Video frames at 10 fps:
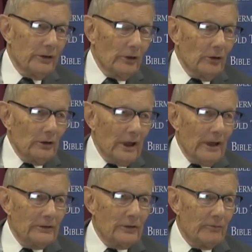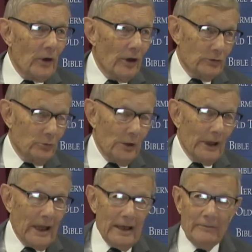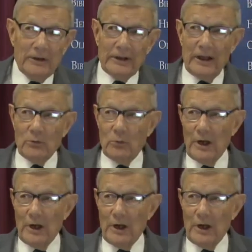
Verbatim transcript: There are all kinds of thoughts. Will I ever get